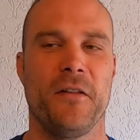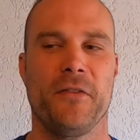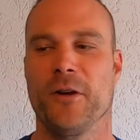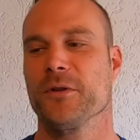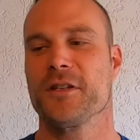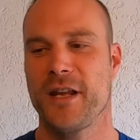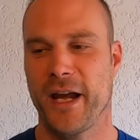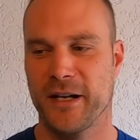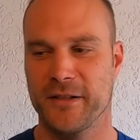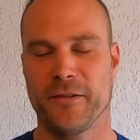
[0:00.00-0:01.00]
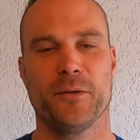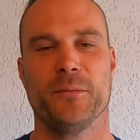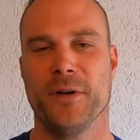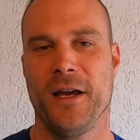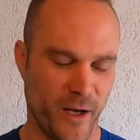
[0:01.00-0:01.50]
There were stacks of
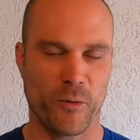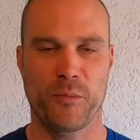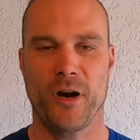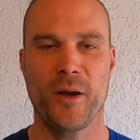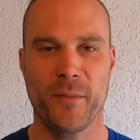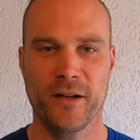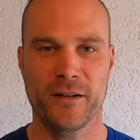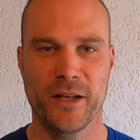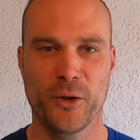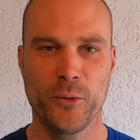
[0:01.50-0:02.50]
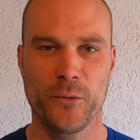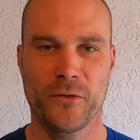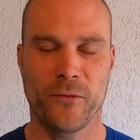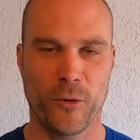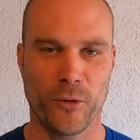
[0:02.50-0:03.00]
them. They were primarily used
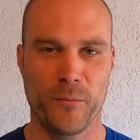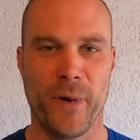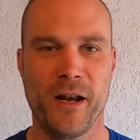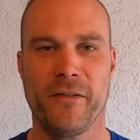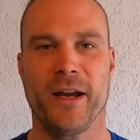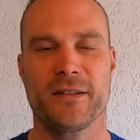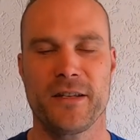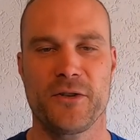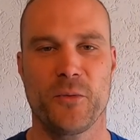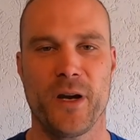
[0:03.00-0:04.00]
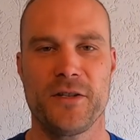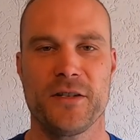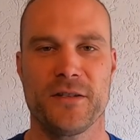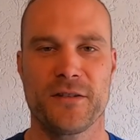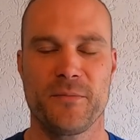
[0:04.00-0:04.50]
for medevac
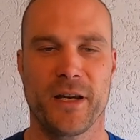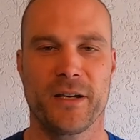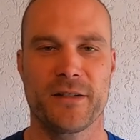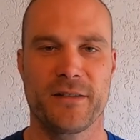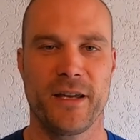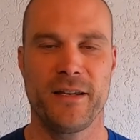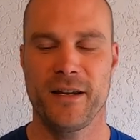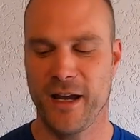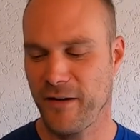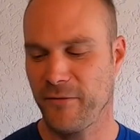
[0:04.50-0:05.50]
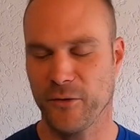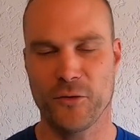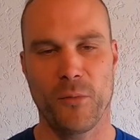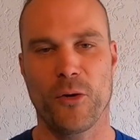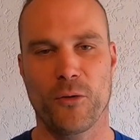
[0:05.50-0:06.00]
situations because they did have
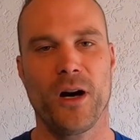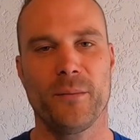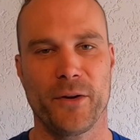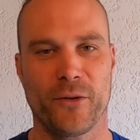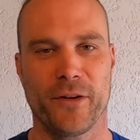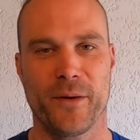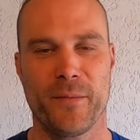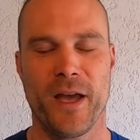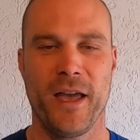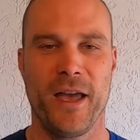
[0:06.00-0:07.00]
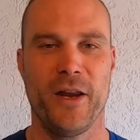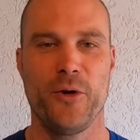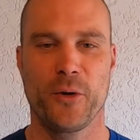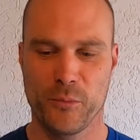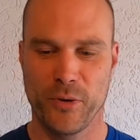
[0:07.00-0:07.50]
small grommets on them and
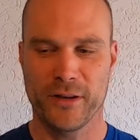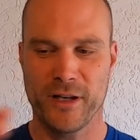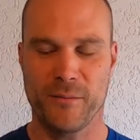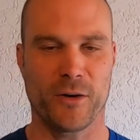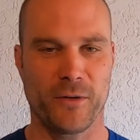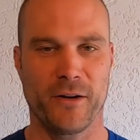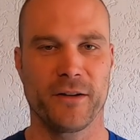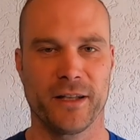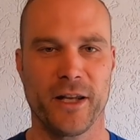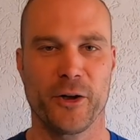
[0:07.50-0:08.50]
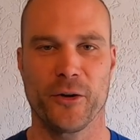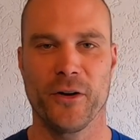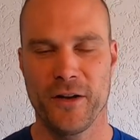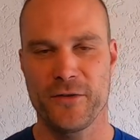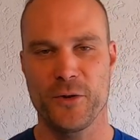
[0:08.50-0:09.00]
you could put them around a
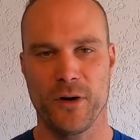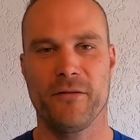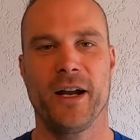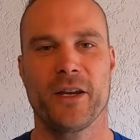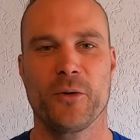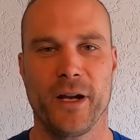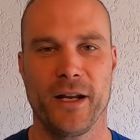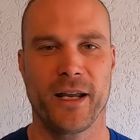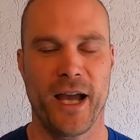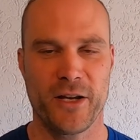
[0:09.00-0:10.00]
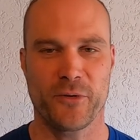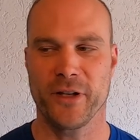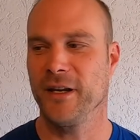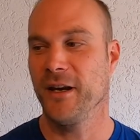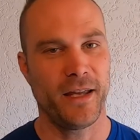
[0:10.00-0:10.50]
litter to evacuate a
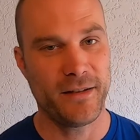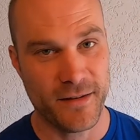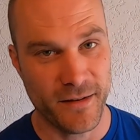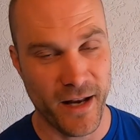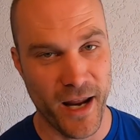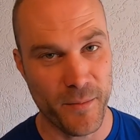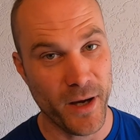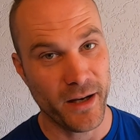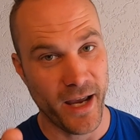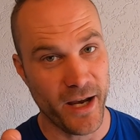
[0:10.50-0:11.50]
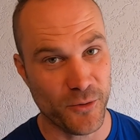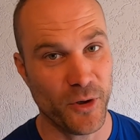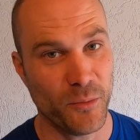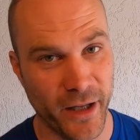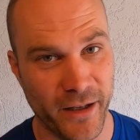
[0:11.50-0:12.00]
casualty, hence the name
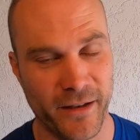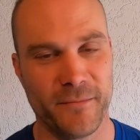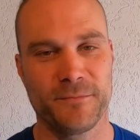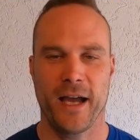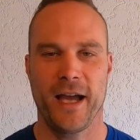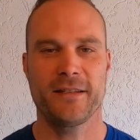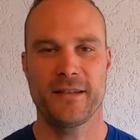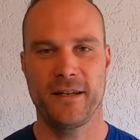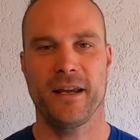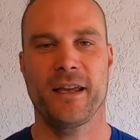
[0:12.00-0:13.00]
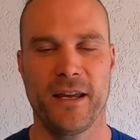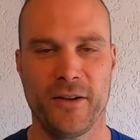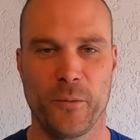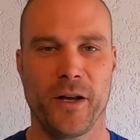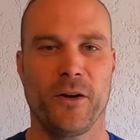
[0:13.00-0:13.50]
casualty blanket. As the
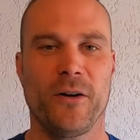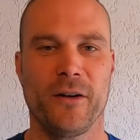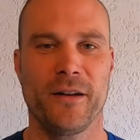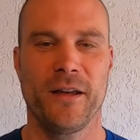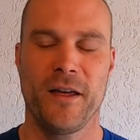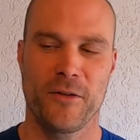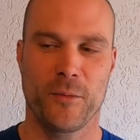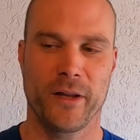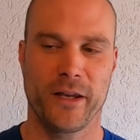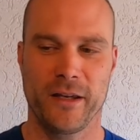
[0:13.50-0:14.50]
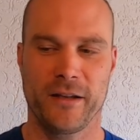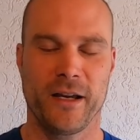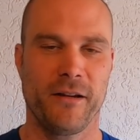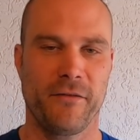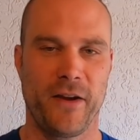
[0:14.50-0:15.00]
decades went on, the blanket
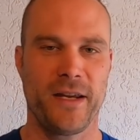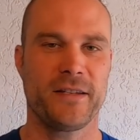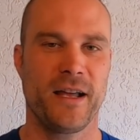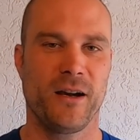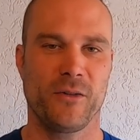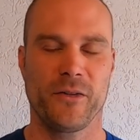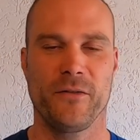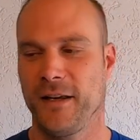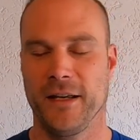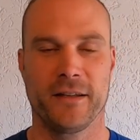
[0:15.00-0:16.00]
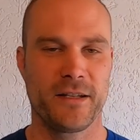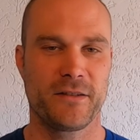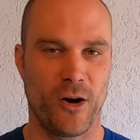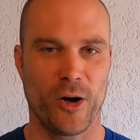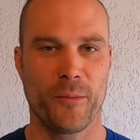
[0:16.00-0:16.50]
got phased out. At least
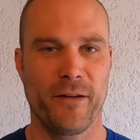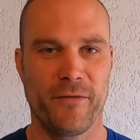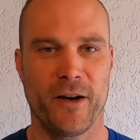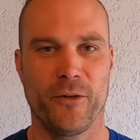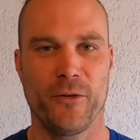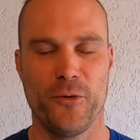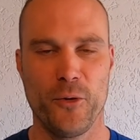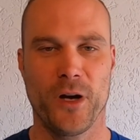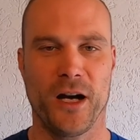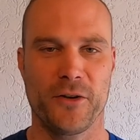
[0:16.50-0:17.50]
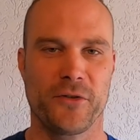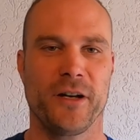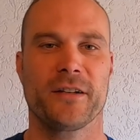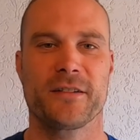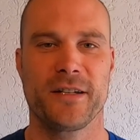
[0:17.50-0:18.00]
the Army found new
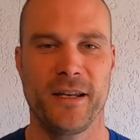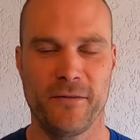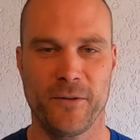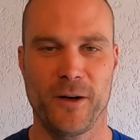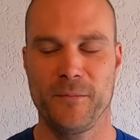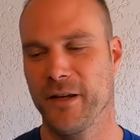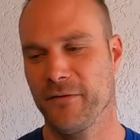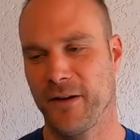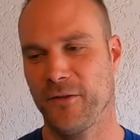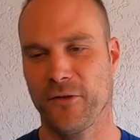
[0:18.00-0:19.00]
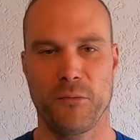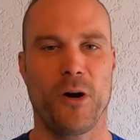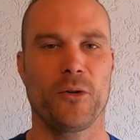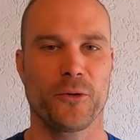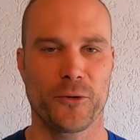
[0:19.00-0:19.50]
contracts to get from. They found
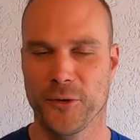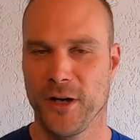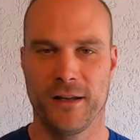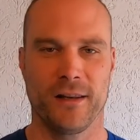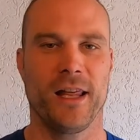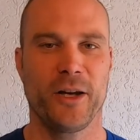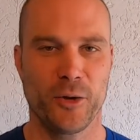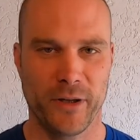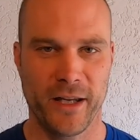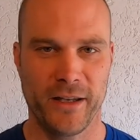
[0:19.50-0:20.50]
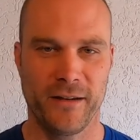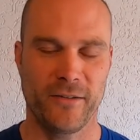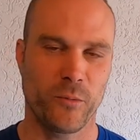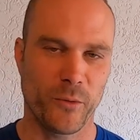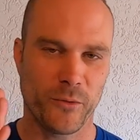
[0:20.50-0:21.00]
smaller, lighter
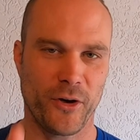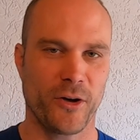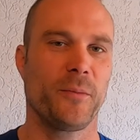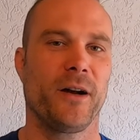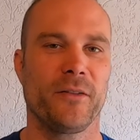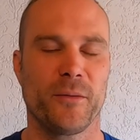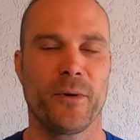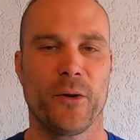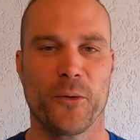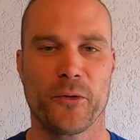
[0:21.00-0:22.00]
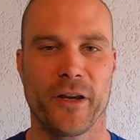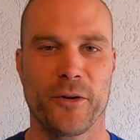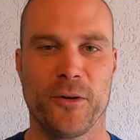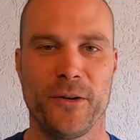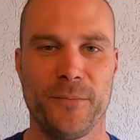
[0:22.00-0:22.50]
blankets. We will talk about some of those
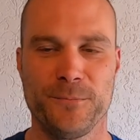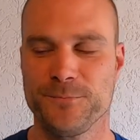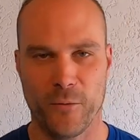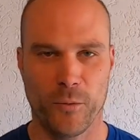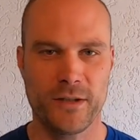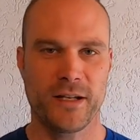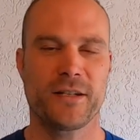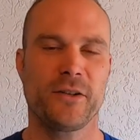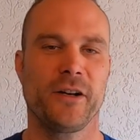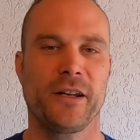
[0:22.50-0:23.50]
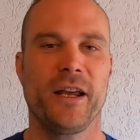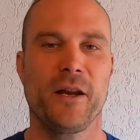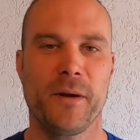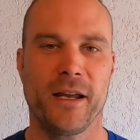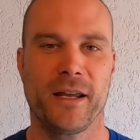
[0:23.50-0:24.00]
later on. And once I started
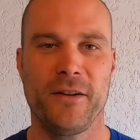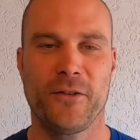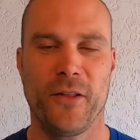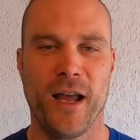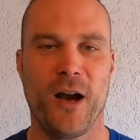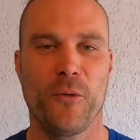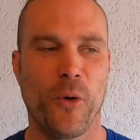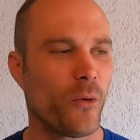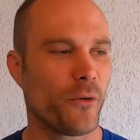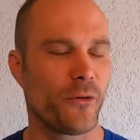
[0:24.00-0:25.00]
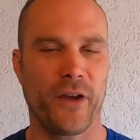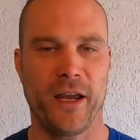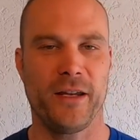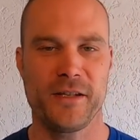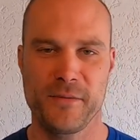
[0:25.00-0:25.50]
getting back into the outdoors
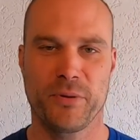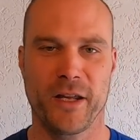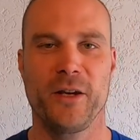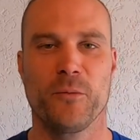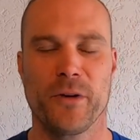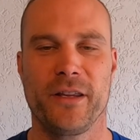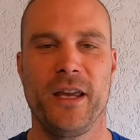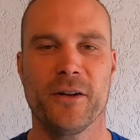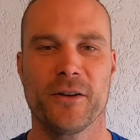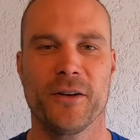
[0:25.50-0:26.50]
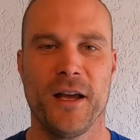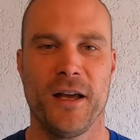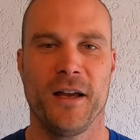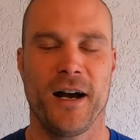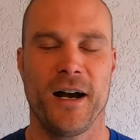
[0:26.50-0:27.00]
and playing with gear,
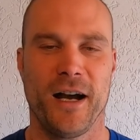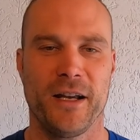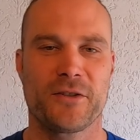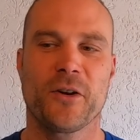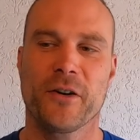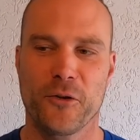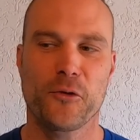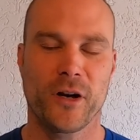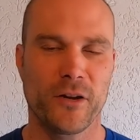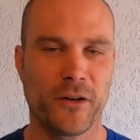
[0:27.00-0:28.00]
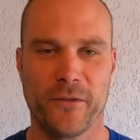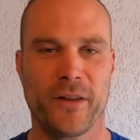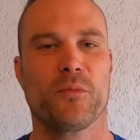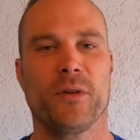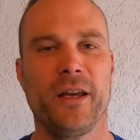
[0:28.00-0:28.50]
I started to try to look for
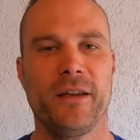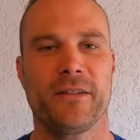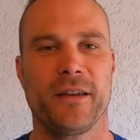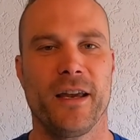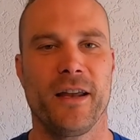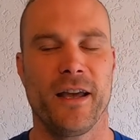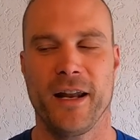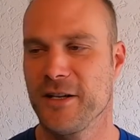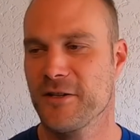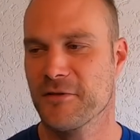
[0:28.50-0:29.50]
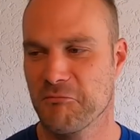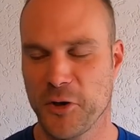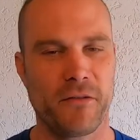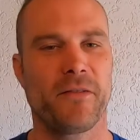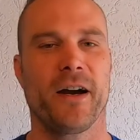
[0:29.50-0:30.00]
these blankets again, and I just
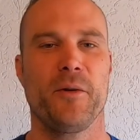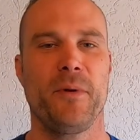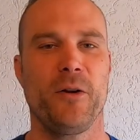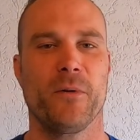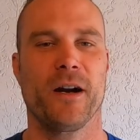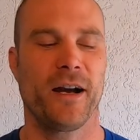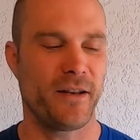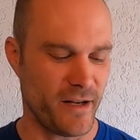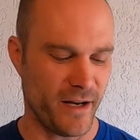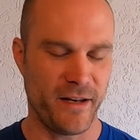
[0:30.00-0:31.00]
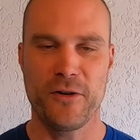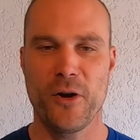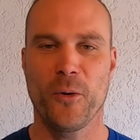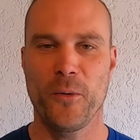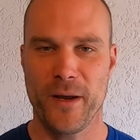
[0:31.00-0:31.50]
couldn't find them anywhere. I, I didn't
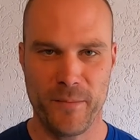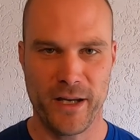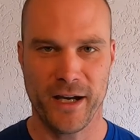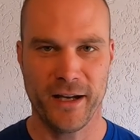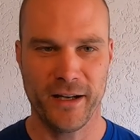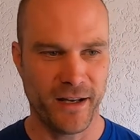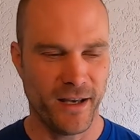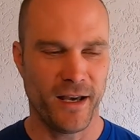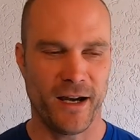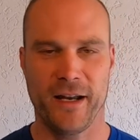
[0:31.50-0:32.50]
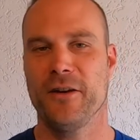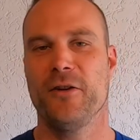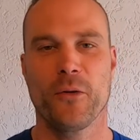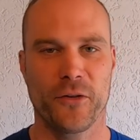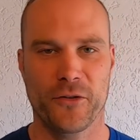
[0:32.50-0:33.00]
know M P I, I didn't
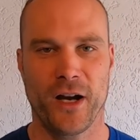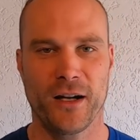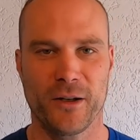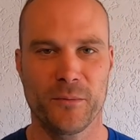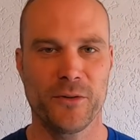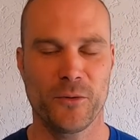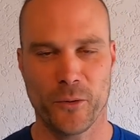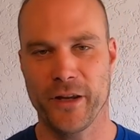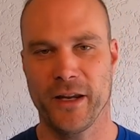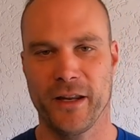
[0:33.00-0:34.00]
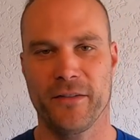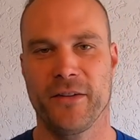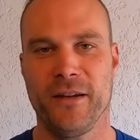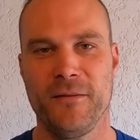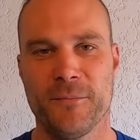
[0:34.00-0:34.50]
know the stock number or the N S
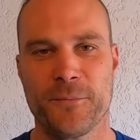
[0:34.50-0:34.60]
N.